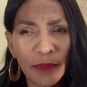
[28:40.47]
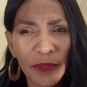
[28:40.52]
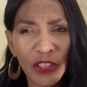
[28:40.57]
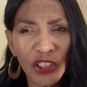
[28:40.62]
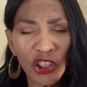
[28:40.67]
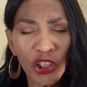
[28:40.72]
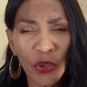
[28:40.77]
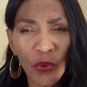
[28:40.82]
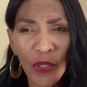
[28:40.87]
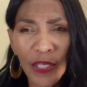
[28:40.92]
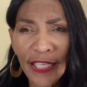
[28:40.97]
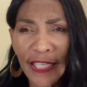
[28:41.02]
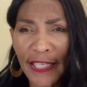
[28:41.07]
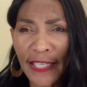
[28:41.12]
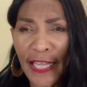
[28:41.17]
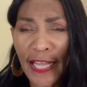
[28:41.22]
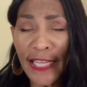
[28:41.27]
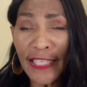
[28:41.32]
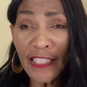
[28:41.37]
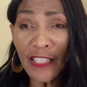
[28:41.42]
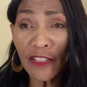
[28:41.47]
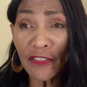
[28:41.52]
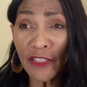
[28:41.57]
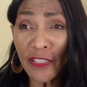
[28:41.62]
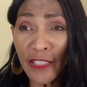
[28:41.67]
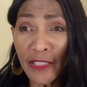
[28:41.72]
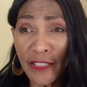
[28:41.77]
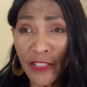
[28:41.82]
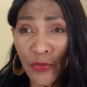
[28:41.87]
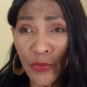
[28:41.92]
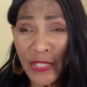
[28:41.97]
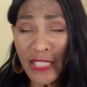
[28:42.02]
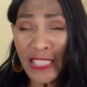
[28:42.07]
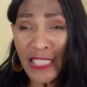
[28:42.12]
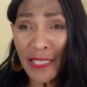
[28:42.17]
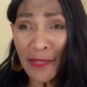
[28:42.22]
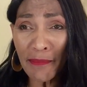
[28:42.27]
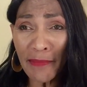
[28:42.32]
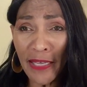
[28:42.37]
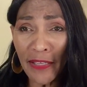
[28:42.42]
patchouli and it has an
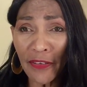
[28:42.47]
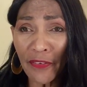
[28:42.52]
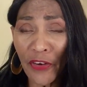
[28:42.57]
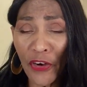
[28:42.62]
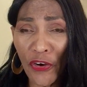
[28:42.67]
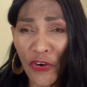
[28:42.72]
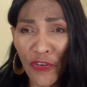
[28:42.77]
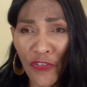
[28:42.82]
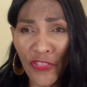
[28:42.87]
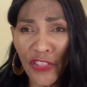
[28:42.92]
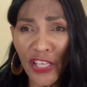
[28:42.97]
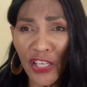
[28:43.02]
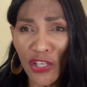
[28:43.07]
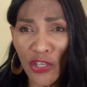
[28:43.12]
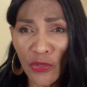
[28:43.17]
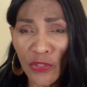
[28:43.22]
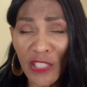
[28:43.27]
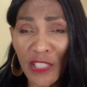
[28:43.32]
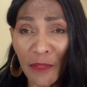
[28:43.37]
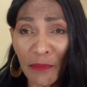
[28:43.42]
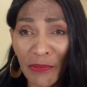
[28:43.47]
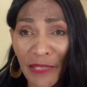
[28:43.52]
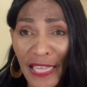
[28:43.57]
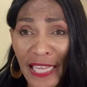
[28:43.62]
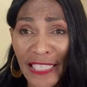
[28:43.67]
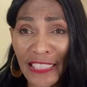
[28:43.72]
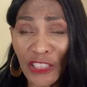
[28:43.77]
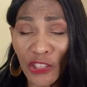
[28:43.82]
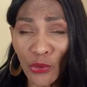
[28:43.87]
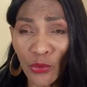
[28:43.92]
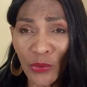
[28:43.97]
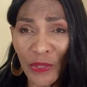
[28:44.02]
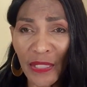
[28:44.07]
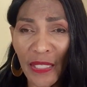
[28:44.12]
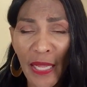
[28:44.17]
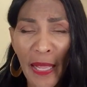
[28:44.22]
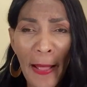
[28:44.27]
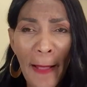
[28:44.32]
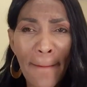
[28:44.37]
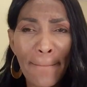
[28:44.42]
exquisite amount of earthy notes applied to
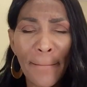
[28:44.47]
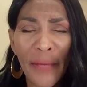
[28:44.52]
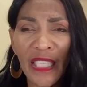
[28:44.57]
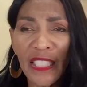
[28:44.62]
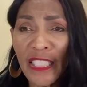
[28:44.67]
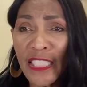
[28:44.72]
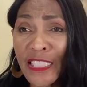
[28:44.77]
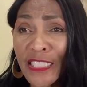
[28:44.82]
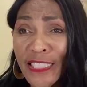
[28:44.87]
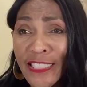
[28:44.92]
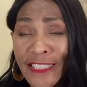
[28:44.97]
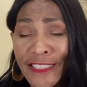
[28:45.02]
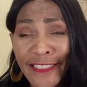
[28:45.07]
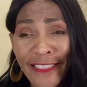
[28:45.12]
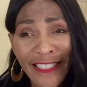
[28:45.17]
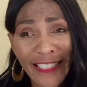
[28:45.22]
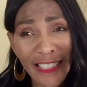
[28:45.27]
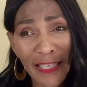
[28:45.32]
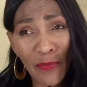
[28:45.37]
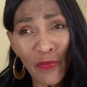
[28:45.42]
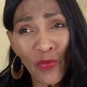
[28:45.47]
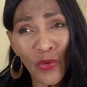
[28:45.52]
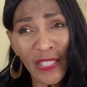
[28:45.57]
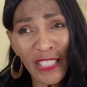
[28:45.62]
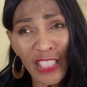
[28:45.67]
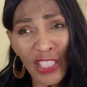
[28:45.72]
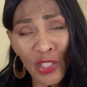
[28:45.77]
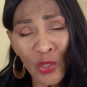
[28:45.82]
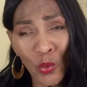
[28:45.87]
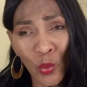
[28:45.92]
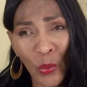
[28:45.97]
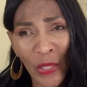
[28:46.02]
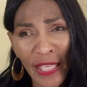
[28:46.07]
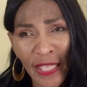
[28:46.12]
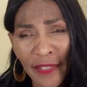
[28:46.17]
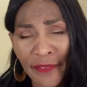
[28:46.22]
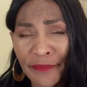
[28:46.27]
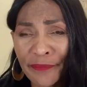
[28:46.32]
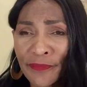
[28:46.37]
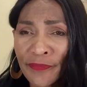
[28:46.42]
it, but it's somewhat
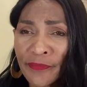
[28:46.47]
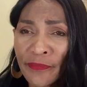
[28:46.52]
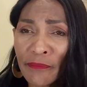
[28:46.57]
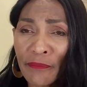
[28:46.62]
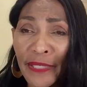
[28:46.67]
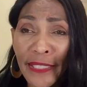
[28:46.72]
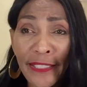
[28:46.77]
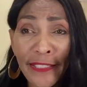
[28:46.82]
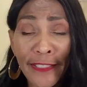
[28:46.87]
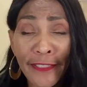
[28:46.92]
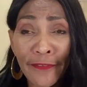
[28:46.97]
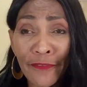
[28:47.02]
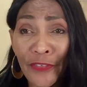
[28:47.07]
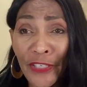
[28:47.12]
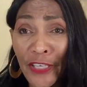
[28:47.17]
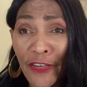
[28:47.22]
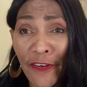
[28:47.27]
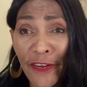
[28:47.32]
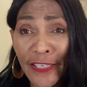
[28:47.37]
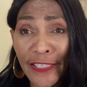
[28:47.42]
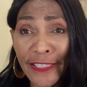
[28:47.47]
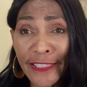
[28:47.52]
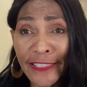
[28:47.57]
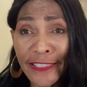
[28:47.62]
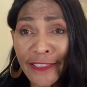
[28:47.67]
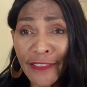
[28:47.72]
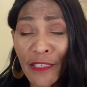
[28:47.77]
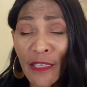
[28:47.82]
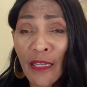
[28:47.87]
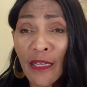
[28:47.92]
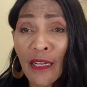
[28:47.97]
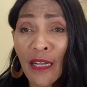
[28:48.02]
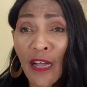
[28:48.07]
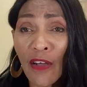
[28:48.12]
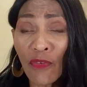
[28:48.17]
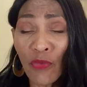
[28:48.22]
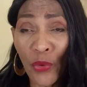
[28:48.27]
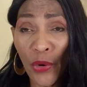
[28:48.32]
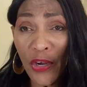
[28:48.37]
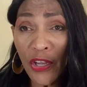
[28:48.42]
sweet. But regardless,
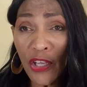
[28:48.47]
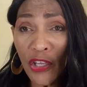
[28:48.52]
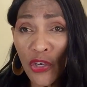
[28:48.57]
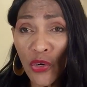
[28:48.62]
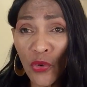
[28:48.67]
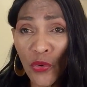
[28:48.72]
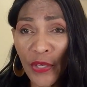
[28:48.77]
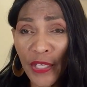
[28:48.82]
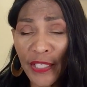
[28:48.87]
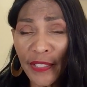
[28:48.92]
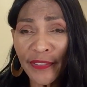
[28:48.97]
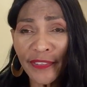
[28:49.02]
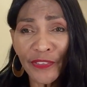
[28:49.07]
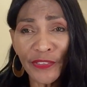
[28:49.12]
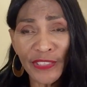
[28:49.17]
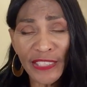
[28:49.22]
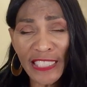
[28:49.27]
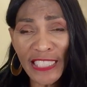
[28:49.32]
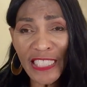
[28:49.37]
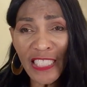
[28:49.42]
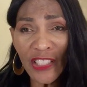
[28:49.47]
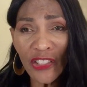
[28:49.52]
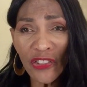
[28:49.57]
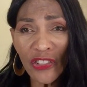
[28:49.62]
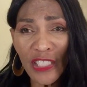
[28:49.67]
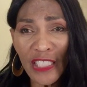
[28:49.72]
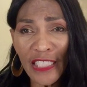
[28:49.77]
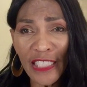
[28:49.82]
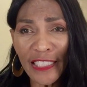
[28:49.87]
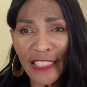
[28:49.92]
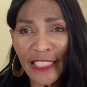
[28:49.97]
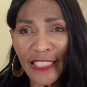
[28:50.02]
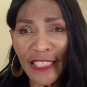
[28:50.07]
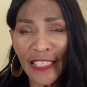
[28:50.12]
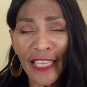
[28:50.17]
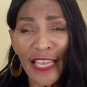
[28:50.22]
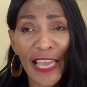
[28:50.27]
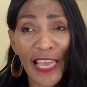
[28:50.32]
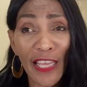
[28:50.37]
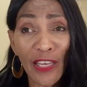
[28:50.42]
where you're going on Easter
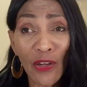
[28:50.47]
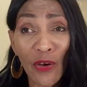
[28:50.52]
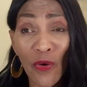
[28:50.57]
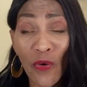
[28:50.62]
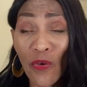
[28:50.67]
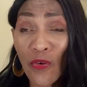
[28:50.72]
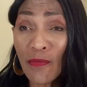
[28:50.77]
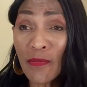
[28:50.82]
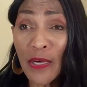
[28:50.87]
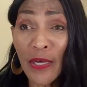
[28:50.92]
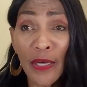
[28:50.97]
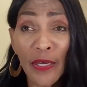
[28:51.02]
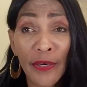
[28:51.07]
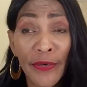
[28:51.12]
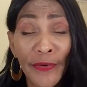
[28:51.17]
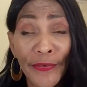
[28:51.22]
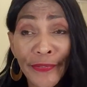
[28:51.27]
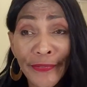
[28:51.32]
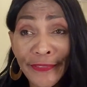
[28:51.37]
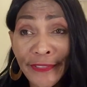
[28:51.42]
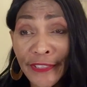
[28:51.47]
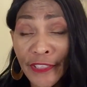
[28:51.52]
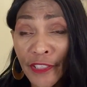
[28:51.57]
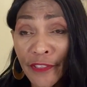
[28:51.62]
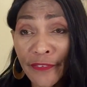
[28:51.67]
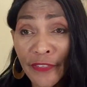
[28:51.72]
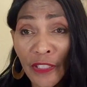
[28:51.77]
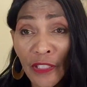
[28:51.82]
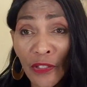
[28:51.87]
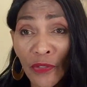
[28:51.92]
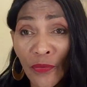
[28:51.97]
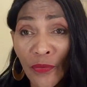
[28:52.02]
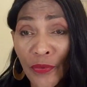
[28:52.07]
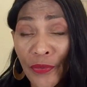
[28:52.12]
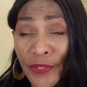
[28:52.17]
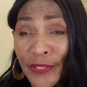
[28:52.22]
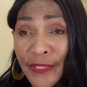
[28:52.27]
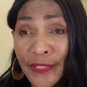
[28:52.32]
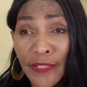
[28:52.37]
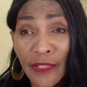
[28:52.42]
Sunday at home or serving the
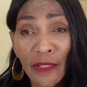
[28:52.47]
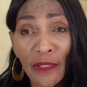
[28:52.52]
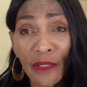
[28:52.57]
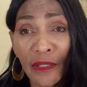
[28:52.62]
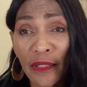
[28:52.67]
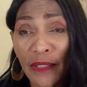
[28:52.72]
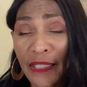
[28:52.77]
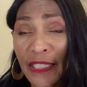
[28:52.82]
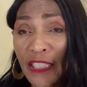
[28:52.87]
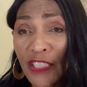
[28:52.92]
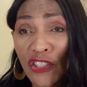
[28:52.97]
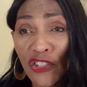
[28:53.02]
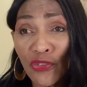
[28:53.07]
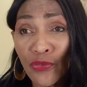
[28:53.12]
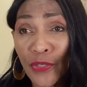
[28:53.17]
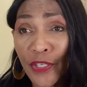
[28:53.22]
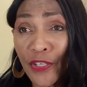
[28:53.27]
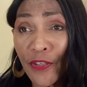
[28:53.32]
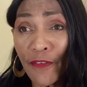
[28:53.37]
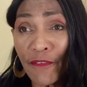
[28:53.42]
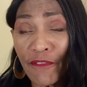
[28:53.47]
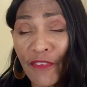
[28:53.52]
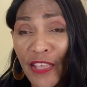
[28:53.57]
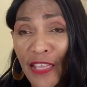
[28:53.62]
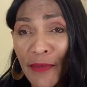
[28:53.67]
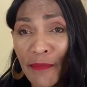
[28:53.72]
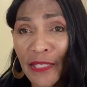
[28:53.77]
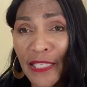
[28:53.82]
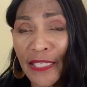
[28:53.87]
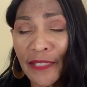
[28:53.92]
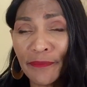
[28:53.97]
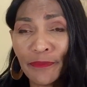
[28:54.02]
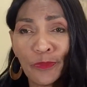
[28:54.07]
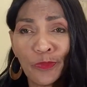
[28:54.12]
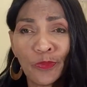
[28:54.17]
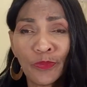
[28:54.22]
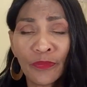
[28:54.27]
Lord or enjoying your family